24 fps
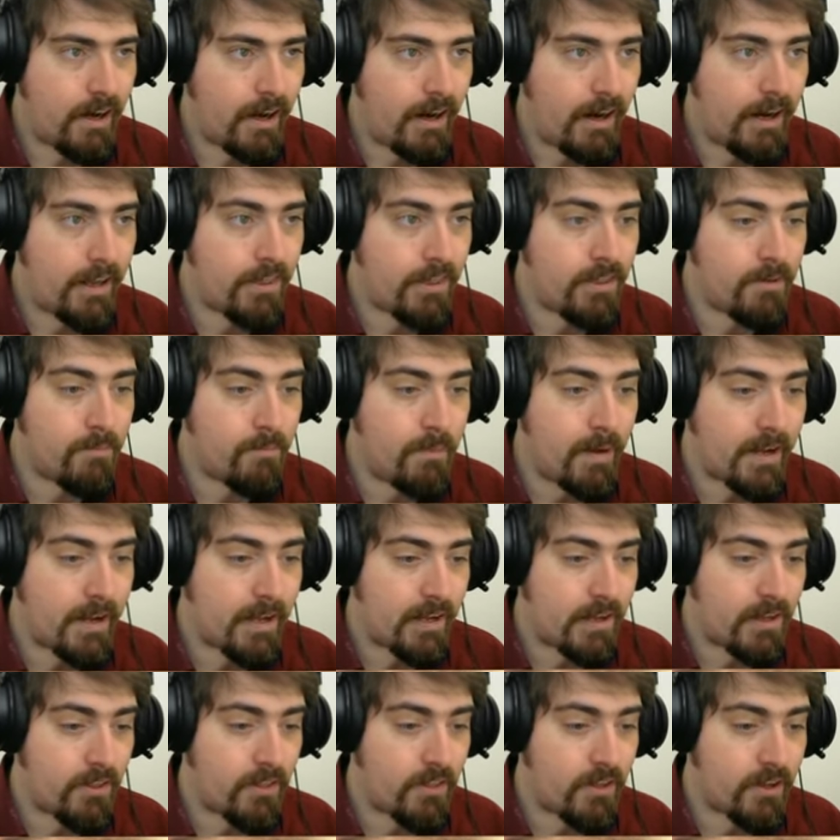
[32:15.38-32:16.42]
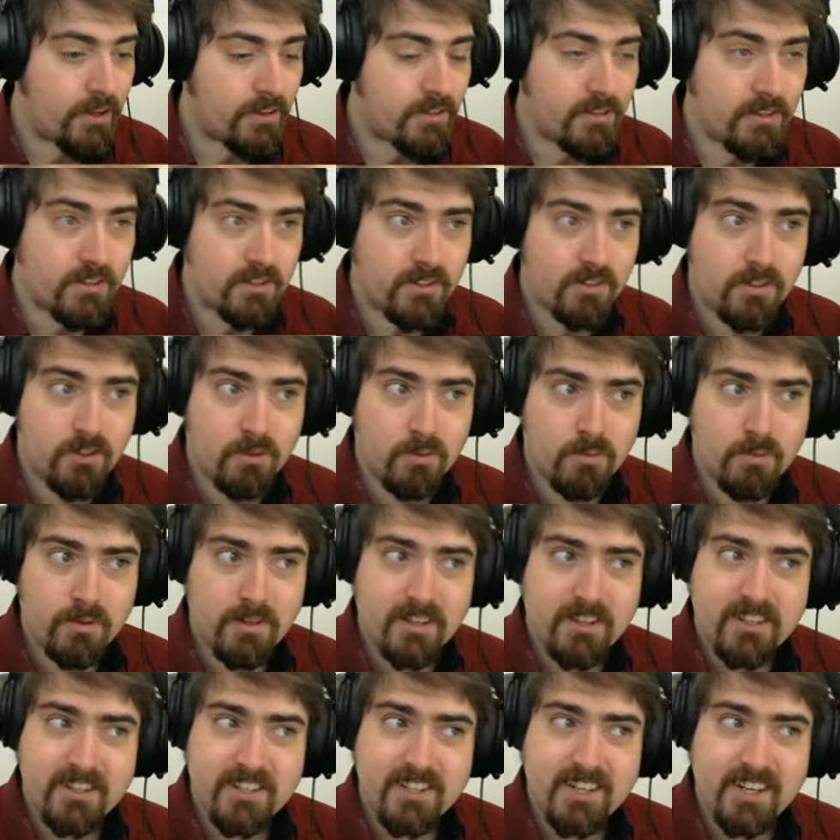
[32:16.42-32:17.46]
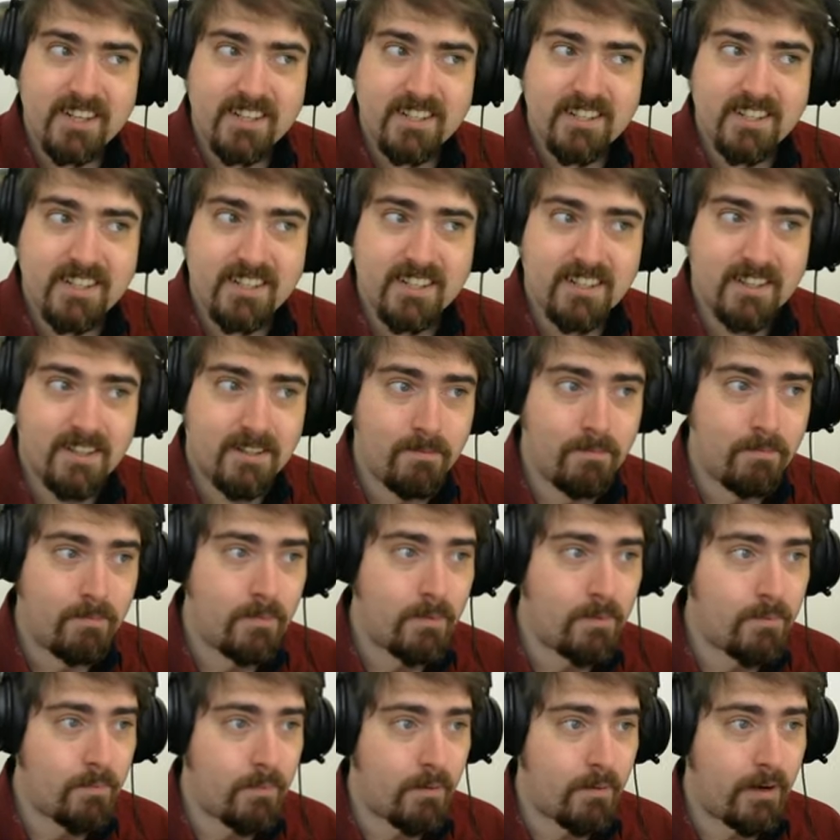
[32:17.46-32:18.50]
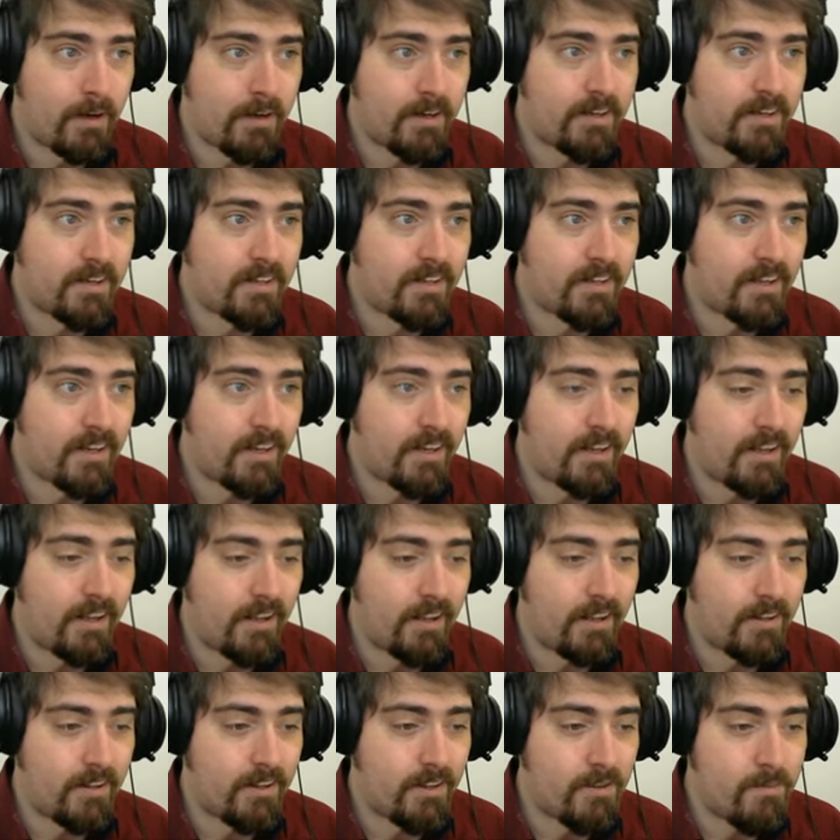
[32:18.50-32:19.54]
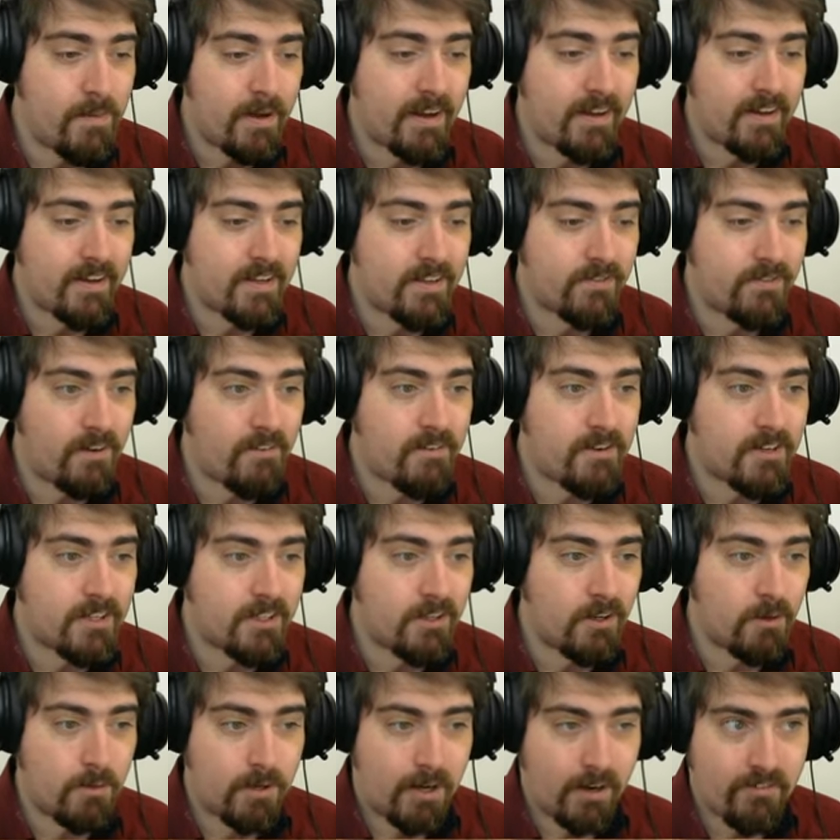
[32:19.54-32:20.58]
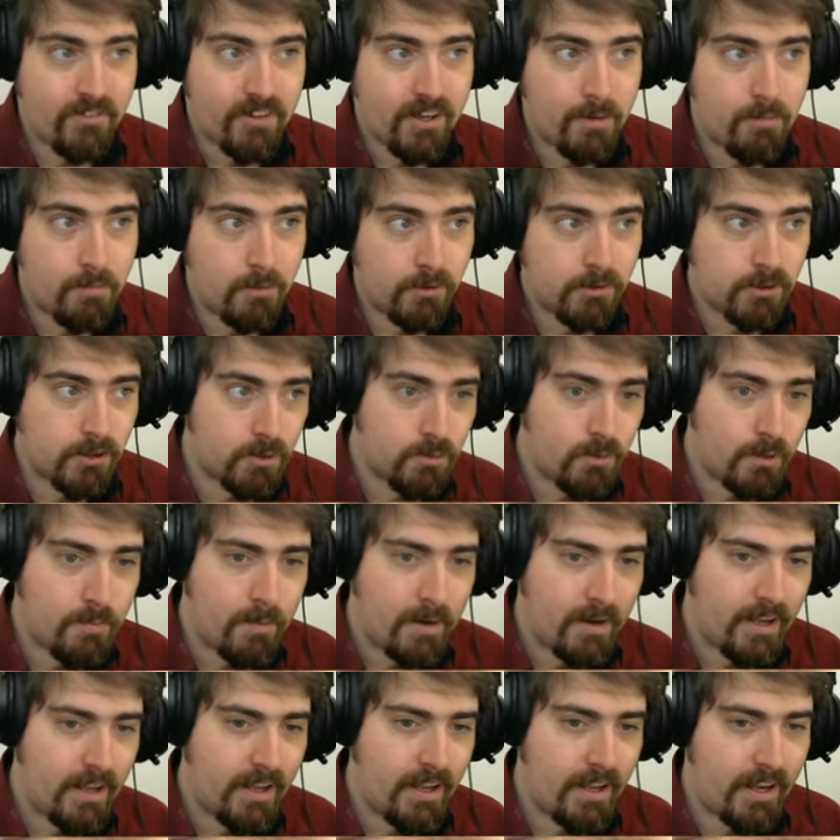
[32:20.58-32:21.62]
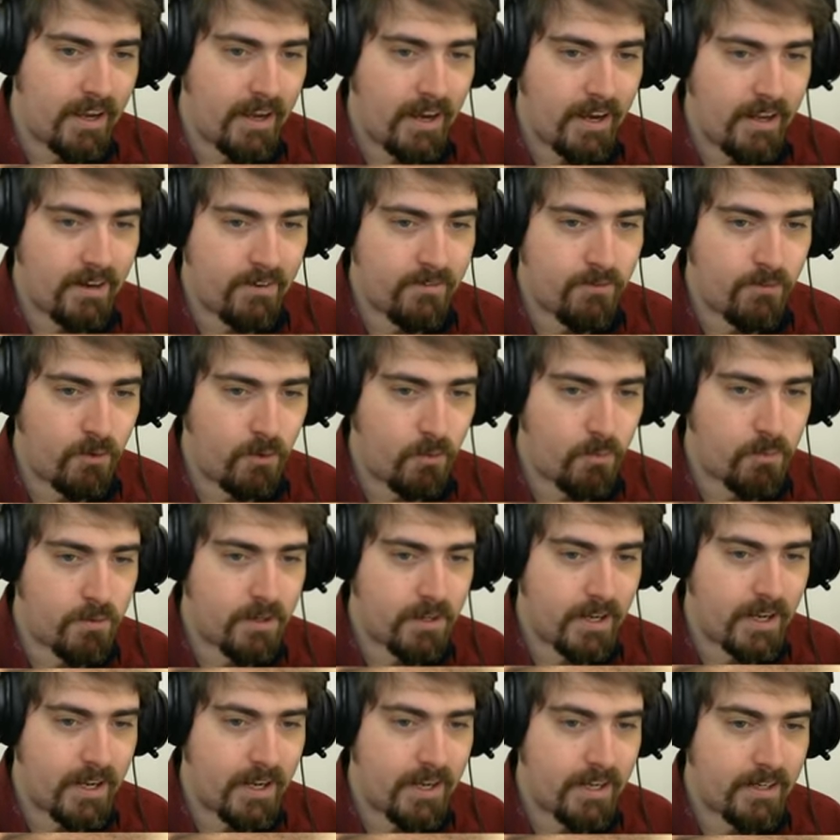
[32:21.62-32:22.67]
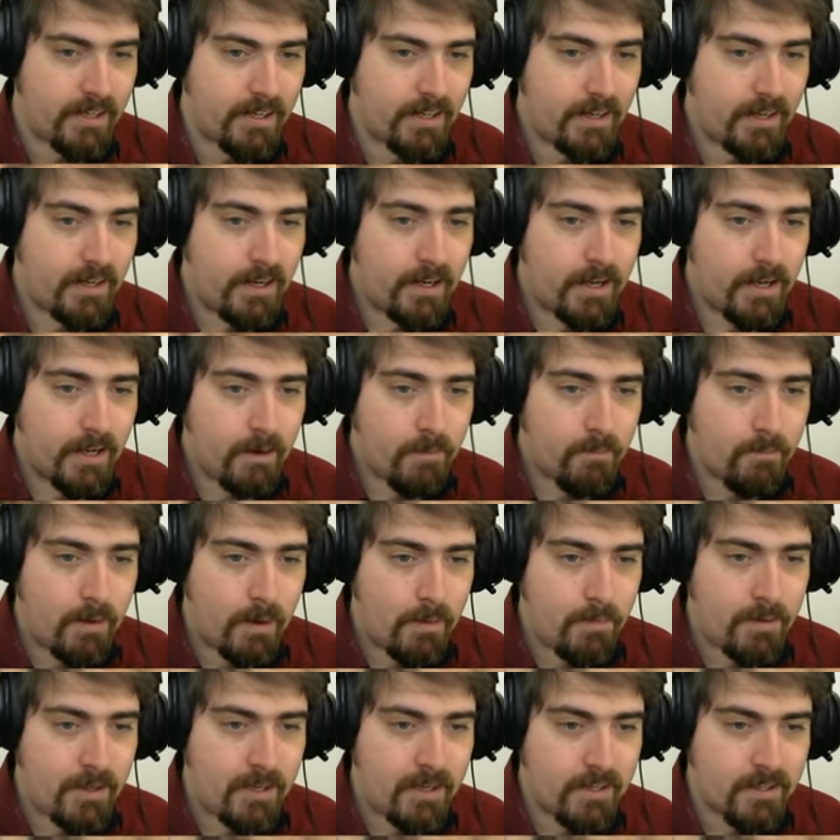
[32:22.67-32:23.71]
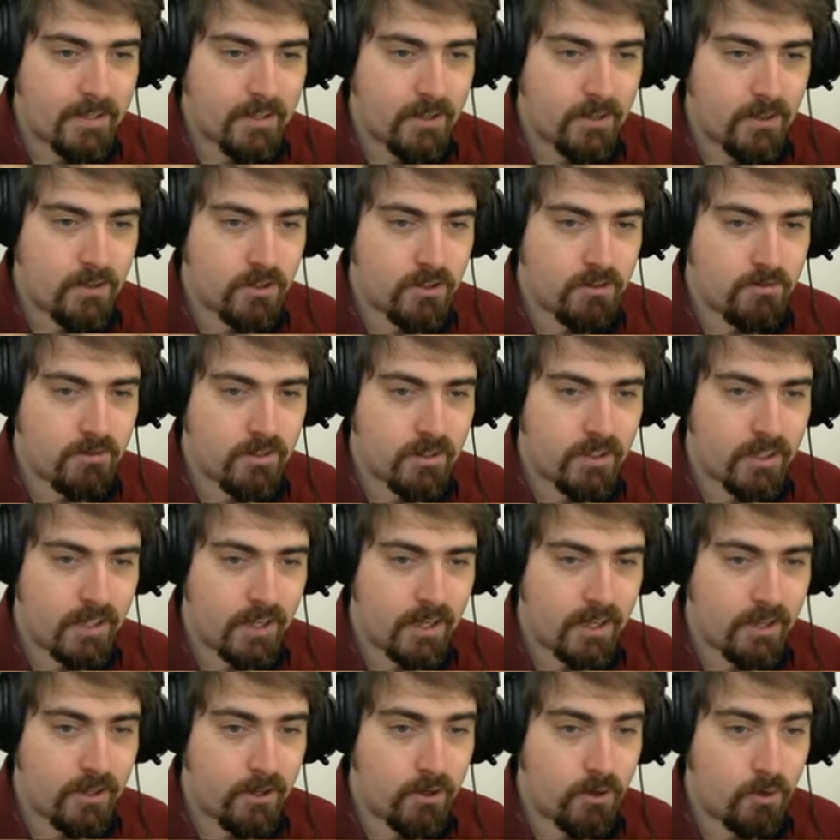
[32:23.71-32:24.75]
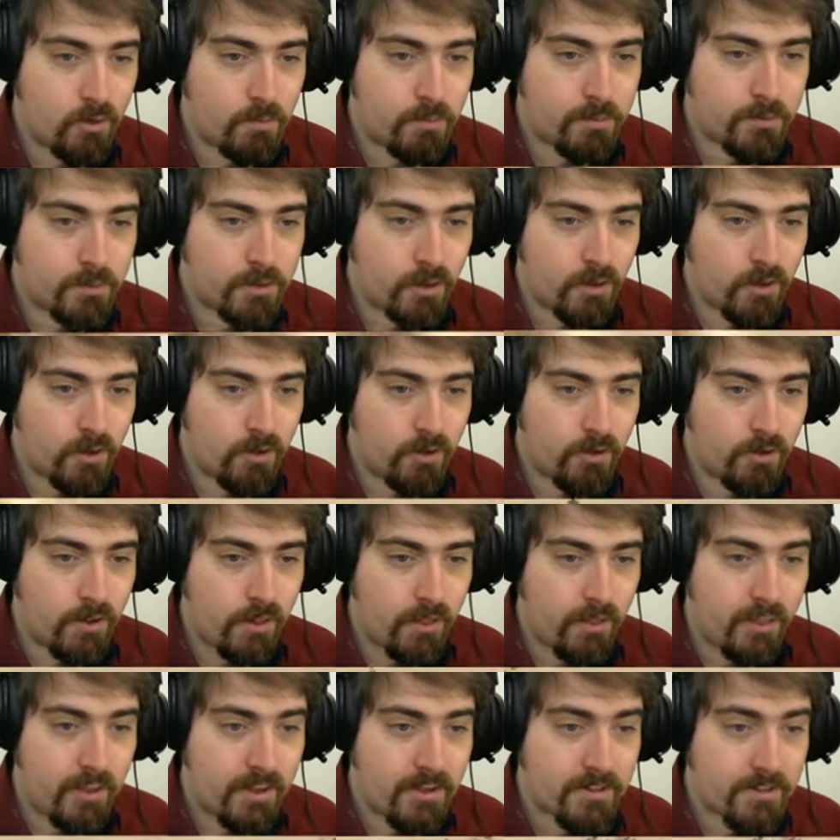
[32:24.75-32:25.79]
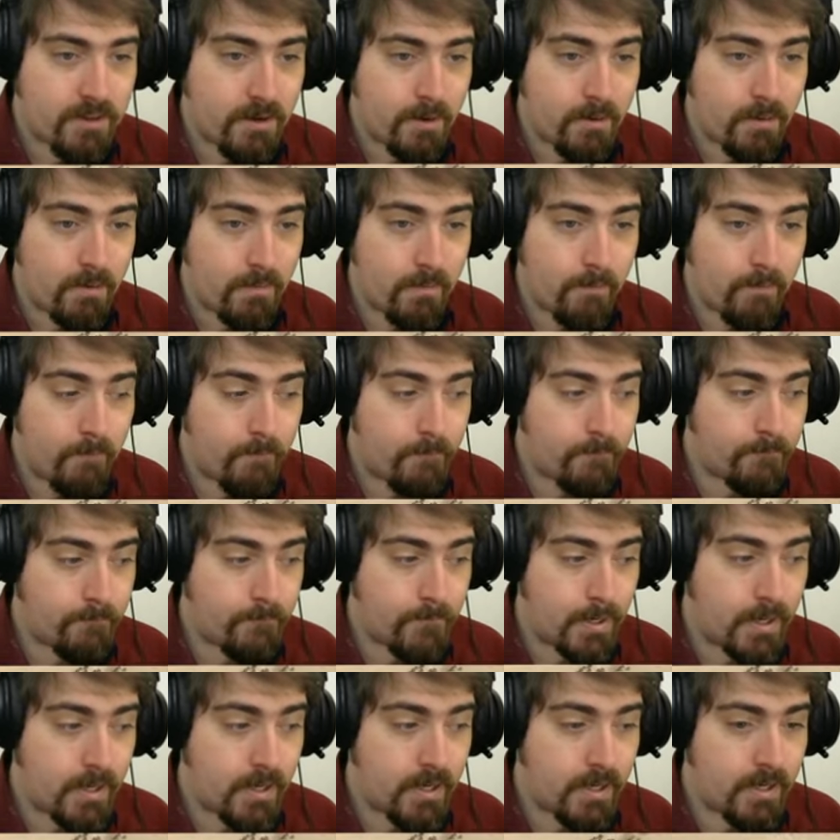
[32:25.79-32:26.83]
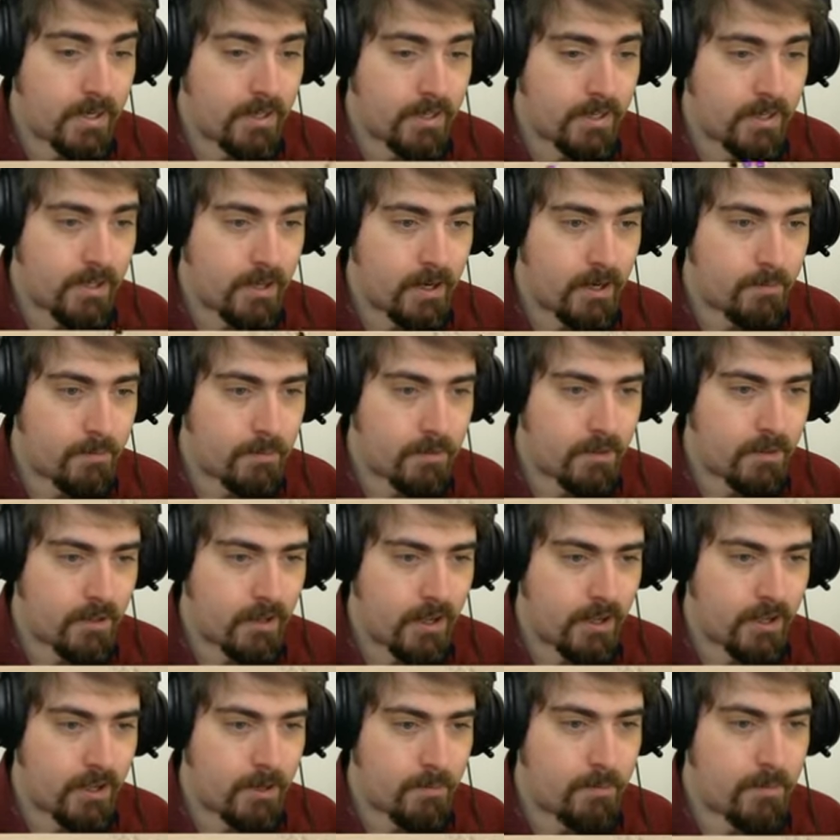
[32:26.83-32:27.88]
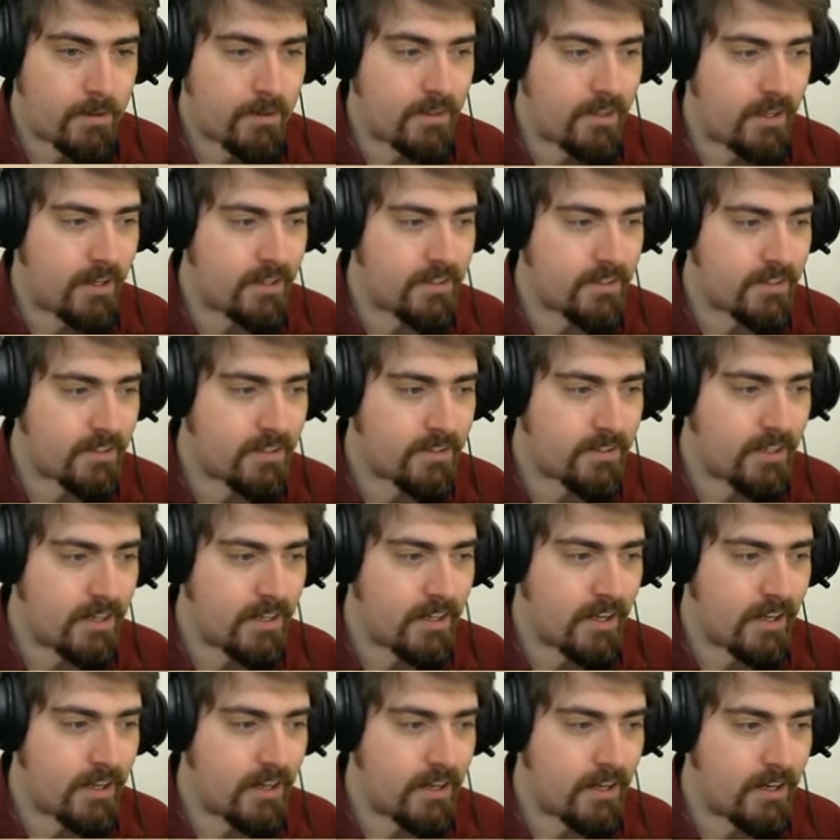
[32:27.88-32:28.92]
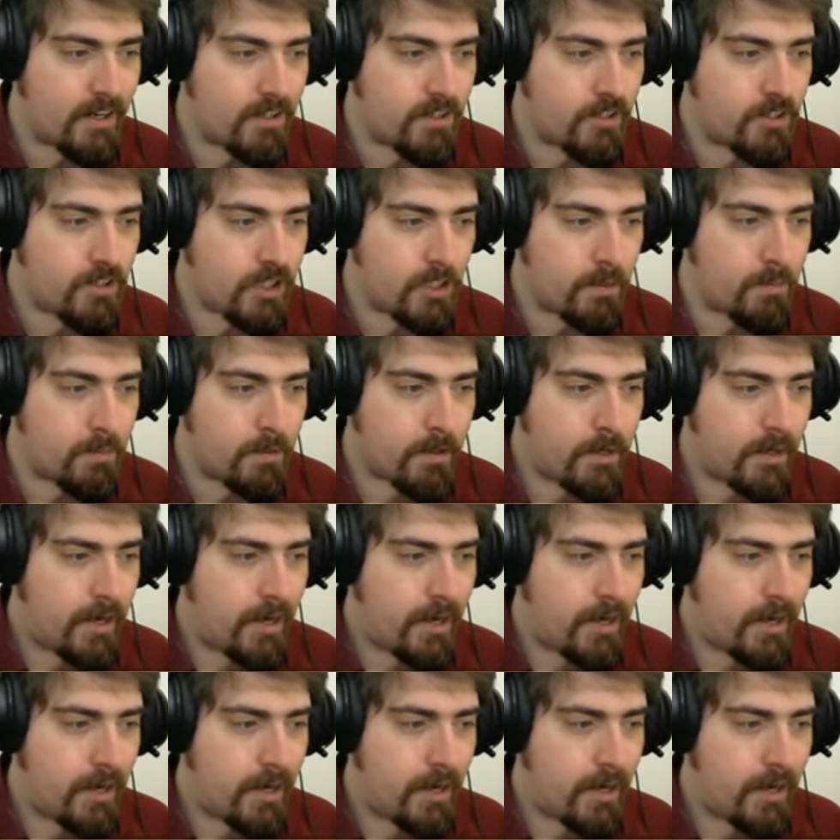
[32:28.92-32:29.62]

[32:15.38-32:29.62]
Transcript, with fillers: And the Mega thinks it's not worth chasing them, and it, the Mega is very slow, would have to come all the way back here and forward again. Maybe he's going to rely, oops, on this monkey to come and get it, but Nizar sending a gunship.